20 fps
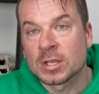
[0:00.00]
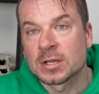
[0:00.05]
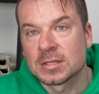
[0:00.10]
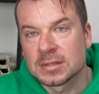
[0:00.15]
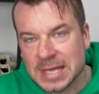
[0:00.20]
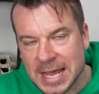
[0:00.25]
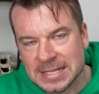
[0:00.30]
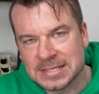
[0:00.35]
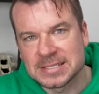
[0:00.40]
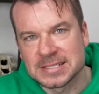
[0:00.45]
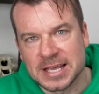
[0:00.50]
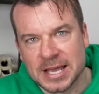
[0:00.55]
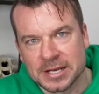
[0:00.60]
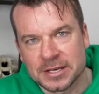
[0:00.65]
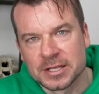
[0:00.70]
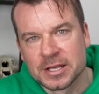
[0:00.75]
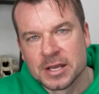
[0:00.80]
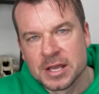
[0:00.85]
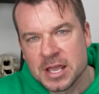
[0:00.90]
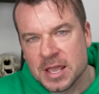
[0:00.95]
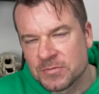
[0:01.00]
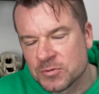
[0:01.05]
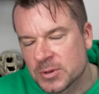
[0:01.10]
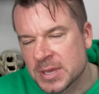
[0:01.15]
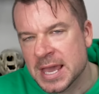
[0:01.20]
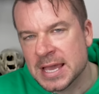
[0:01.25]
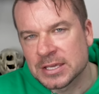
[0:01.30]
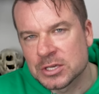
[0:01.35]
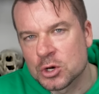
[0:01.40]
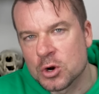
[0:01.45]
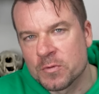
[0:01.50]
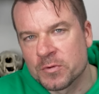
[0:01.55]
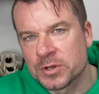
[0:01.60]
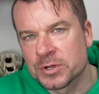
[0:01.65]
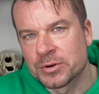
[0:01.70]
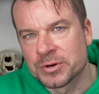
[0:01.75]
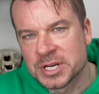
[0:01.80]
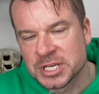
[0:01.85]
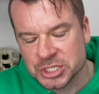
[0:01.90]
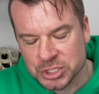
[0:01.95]
That said, if you can't get over
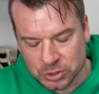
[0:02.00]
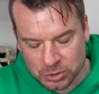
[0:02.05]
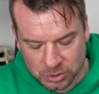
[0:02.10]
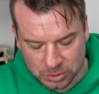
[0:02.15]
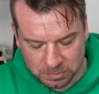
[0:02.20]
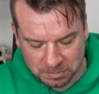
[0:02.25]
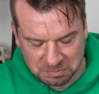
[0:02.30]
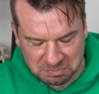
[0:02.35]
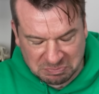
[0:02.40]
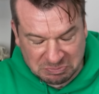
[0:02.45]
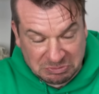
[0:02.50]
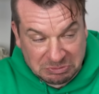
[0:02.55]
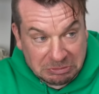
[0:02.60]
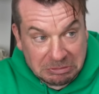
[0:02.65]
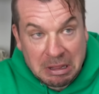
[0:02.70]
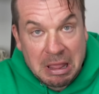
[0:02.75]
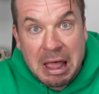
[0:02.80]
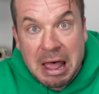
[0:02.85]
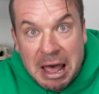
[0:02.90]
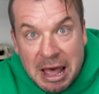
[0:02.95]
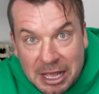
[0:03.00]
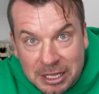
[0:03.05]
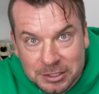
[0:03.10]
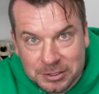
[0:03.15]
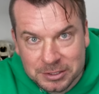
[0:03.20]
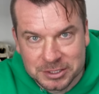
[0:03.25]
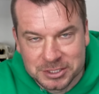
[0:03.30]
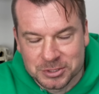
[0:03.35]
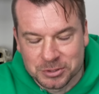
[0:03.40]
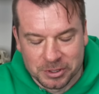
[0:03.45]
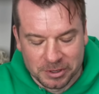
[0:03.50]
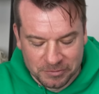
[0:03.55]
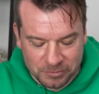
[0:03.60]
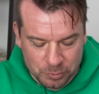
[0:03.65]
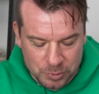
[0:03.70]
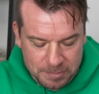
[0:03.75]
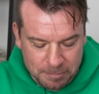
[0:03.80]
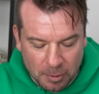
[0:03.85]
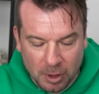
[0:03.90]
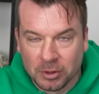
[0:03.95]
your initial sort of
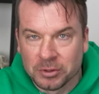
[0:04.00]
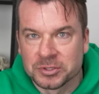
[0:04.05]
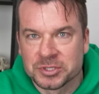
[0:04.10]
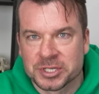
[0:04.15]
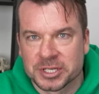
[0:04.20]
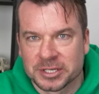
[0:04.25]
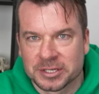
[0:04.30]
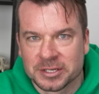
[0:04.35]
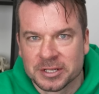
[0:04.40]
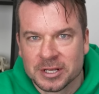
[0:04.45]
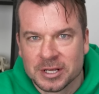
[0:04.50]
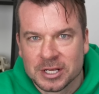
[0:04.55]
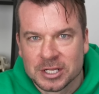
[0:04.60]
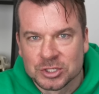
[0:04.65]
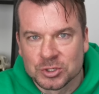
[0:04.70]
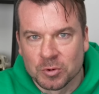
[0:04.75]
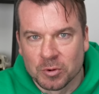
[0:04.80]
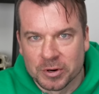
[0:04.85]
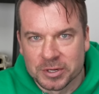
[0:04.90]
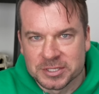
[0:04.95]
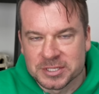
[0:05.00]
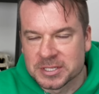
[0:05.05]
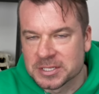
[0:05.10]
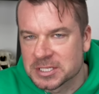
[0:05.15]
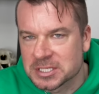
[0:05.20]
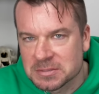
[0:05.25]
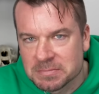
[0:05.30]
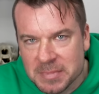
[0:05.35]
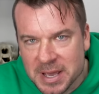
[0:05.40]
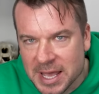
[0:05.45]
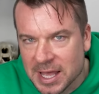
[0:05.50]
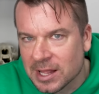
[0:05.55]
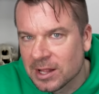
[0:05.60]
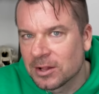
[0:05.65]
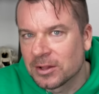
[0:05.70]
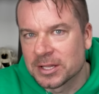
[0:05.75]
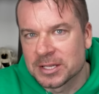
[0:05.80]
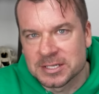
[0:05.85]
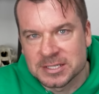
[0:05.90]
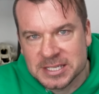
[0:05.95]
repulsion towards the
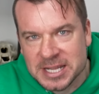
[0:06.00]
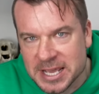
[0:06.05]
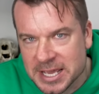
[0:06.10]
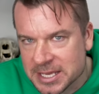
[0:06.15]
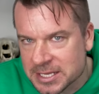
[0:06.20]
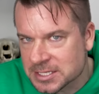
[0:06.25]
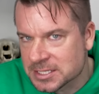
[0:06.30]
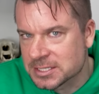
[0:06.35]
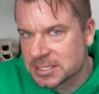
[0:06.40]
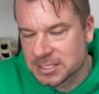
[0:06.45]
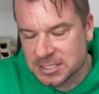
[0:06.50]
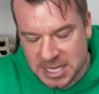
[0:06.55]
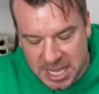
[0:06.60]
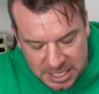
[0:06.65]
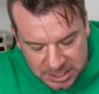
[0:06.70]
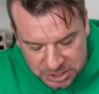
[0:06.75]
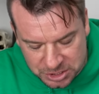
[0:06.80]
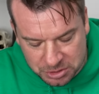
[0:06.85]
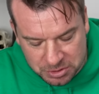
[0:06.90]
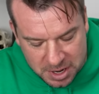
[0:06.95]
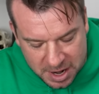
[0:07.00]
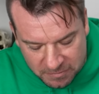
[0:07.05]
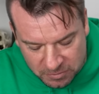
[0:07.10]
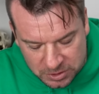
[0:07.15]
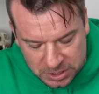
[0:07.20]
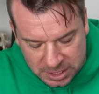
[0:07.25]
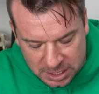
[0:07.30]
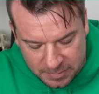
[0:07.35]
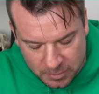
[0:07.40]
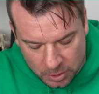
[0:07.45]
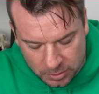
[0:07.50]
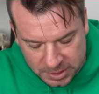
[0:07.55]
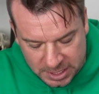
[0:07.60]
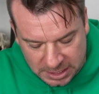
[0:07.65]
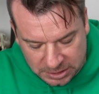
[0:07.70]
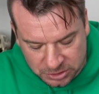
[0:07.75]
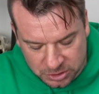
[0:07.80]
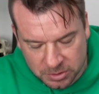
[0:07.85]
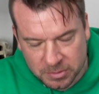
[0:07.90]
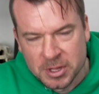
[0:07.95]
smell and taste and texture, everything about
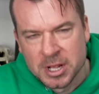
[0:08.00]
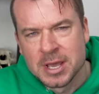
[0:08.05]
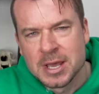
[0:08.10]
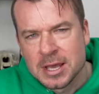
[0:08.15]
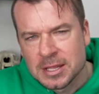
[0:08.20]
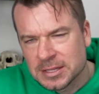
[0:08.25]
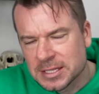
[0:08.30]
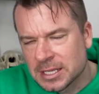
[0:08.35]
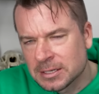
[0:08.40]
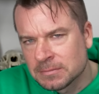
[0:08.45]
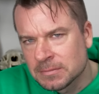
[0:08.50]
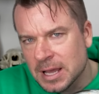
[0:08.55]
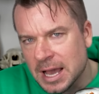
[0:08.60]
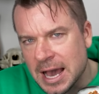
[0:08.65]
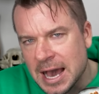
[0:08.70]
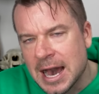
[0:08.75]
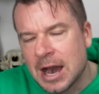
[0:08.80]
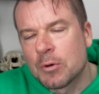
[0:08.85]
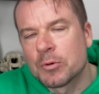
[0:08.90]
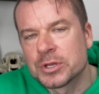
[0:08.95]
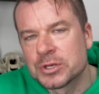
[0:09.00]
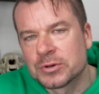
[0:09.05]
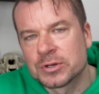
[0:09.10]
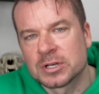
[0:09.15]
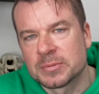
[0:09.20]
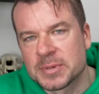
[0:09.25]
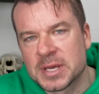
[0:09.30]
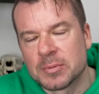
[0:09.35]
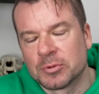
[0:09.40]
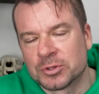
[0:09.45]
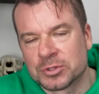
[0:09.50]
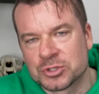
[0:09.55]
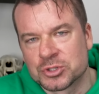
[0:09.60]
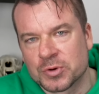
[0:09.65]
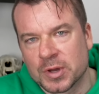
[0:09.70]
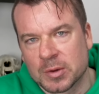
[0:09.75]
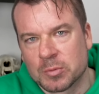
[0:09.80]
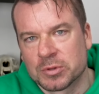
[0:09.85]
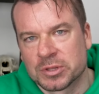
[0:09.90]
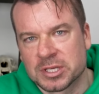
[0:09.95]
natto, then how are you going to be able to
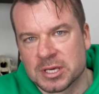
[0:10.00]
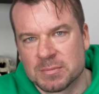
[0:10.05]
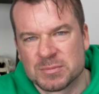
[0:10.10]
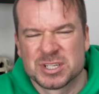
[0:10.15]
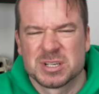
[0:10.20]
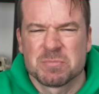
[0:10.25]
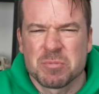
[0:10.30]
enjoy it with kimchi?